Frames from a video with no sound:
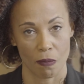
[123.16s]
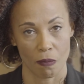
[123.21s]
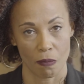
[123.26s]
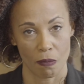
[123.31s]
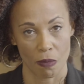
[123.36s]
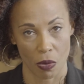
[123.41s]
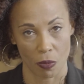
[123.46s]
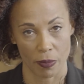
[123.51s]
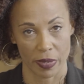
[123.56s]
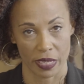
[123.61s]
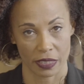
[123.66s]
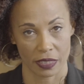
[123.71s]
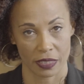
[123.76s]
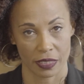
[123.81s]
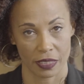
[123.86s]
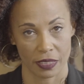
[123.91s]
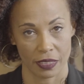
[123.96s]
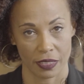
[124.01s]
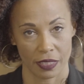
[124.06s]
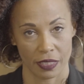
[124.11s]

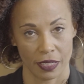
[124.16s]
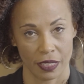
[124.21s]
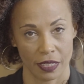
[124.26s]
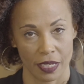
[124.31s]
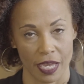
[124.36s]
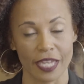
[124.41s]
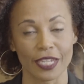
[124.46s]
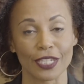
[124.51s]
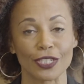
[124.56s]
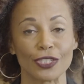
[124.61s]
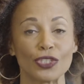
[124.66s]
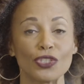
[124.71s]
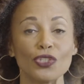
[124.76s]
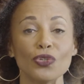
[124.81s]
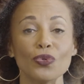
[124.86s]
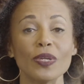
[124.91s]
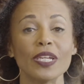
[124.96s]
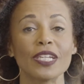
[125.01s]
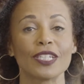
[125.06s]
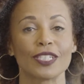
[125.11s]
moment. And in
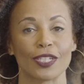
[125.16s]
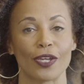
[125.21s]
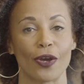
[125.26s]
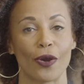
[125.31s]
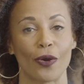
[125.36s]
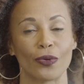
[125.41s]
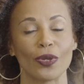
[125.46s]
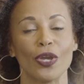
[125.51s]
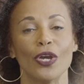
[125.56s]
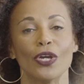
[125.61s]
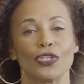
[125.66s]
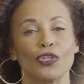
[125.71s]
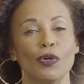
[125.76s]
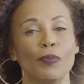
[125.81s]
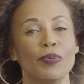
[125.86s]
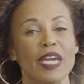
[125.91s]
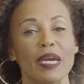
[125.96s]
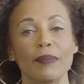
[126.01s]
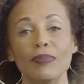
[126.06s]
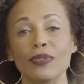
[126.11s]
doing so, you'll
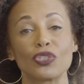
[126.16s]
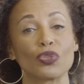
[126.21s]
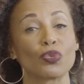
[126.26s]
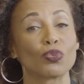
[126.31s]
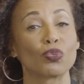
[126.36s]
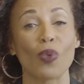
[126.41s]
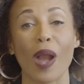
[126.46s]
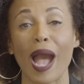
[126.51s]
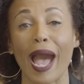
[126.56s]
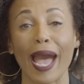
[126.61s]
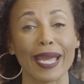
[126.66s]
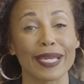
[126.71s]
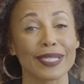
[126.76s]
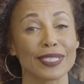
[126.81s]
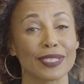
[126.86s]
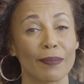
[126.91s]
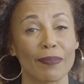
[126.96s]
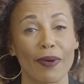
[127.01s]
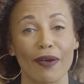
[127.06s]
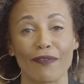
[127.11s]
be able to
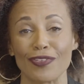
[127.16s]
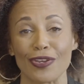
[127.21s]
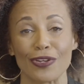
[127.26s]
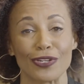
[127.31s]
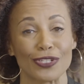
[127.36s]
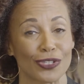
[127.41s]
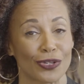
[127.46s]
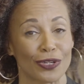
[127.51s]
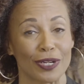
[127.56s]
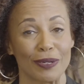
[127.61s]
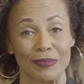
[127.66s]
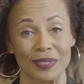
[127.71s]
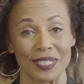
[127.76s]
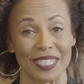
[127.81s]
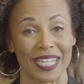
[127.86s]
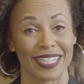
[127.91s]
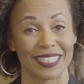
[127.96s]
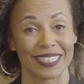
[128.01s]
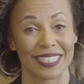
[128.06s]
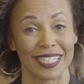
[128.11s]
rise above your
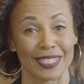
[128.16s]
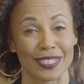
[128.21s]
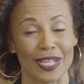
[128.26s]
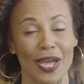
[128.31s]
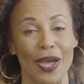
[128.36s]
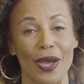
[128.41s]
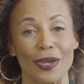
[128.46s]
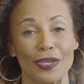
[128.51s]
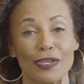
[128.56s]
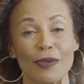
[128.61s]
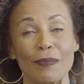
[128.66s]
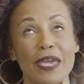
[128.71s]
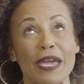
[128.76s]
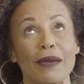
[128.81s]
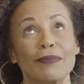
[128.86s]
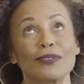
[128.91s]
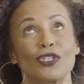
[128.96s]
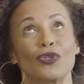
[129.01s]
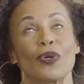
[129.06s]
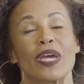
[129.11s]
circumstances. You'll be
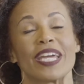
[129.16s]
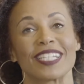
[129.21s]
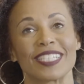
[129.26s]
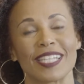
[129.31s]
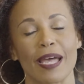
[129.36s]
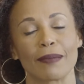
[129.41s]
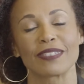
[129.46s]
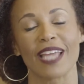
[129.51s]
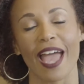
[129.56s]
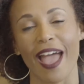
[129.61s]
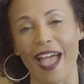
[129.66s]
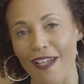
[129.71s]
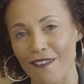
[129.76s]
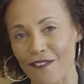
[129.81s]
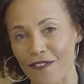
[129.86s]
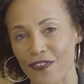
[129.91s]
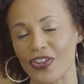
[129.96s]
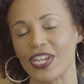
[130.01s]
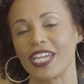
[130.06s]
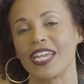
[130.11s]
able to accept
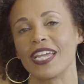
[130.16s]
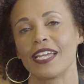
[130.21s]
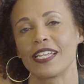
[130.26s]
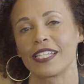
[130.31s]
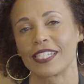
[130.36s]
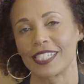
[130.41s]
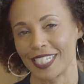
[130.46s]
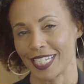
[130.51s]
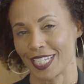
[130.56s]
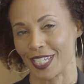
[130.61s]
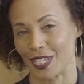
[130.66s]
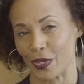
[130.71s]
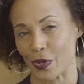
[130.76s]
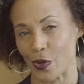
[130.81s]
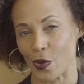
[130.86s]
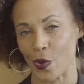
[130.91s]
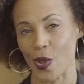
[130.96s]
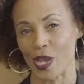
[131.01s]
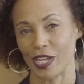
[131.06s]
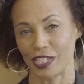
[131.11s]
every
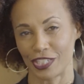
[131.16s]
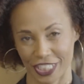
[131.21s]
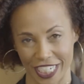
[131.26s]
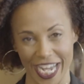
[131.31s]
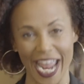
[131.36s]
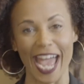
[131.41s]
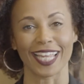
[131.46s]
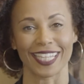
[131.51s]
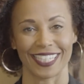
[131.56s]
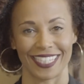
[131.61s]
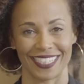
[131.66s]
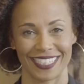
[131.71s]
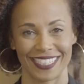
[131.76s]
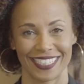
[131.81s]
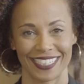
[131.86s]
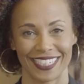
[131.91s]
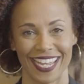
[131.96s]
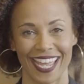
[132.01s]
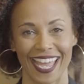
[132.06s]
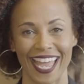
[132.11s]
single
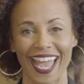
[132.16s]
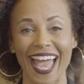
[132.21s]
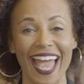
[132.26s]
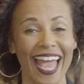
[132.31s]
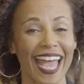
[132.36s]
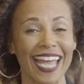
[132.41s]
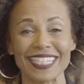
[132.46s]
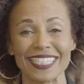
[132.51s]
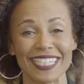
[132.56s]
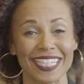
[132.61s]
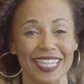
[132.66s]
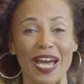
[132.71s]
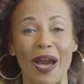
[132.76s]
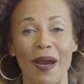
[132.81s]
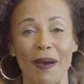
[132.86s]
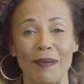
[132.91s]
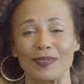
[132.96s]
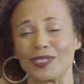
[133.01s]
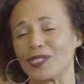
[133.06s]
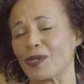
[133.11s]
challenge as it
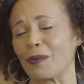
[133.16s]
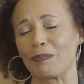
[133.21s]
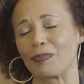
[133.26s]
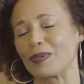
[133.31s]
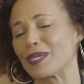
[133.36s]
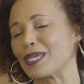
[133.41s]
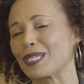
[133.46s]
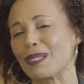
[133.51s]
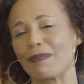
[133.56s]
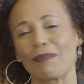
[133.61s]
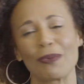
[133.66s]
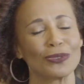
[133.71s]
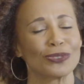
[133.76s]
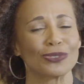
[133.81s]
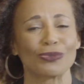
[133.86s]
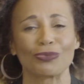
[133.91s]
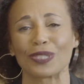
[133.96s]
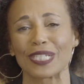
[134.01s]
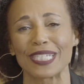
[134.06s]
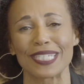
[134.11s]
comes. You'll be the
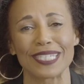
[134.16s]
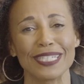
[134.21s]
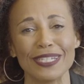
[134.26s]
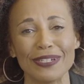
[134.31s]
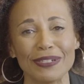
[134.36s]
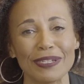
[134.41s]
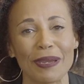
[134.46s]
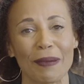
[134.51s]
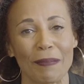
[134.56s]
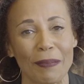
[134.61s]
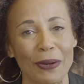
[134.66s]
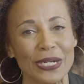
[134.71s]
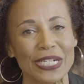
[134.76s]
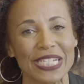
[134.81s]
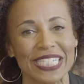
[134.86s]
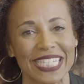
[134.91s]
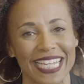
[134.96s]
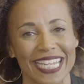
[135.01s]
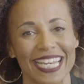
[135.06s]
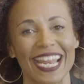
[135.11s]
most resilient
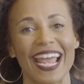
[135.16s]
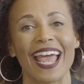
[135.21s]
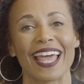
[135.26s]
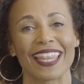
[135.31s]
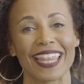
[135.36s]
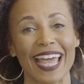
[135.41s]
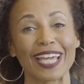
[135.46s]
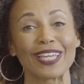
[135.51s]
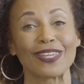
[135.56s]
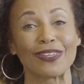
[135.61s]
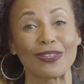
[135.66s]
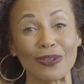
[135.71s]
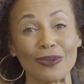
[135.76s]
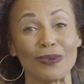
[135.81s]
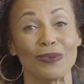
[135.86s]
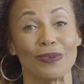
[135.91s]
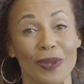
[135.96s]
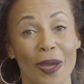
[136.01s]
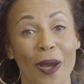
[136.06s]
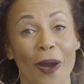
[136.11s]
person that
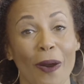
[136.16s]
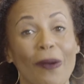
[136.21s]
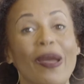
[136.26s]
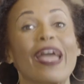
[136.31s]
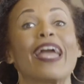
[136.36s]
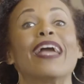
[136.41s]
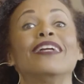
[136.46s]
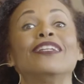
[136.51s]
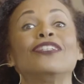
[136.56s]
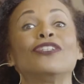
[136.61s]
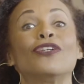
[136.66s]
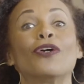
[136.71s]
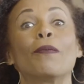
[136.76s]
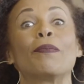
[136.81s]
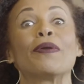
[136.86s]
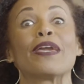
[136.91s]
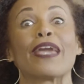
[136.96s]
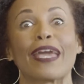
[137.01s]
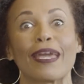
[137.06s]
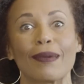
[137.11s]
you know, and you'll
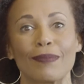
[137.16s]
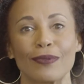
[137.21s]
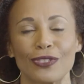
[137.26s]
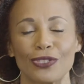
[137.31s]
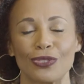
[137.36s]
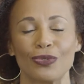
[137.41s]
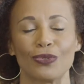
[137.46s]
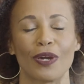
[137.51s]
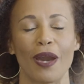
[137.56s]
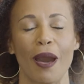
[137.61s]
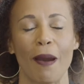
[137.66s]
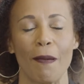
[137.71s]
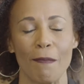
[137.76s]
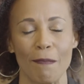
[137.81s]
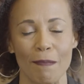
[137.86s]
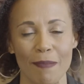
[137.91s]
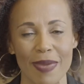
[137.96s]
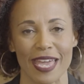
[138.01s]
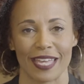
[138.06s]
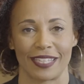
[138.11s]
be able to
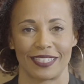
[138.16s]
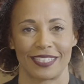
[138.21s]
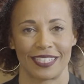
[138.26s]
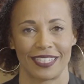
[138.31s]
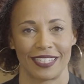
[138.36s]
commit